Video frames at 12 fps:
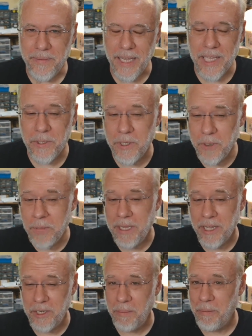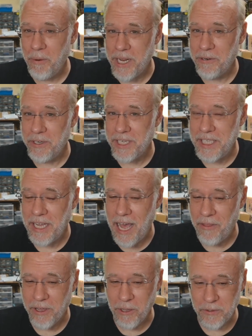so it should be pretty interesting to see how
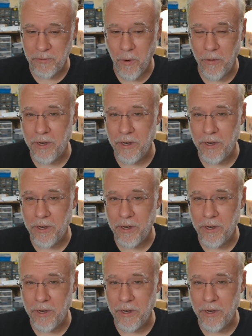that goes forward.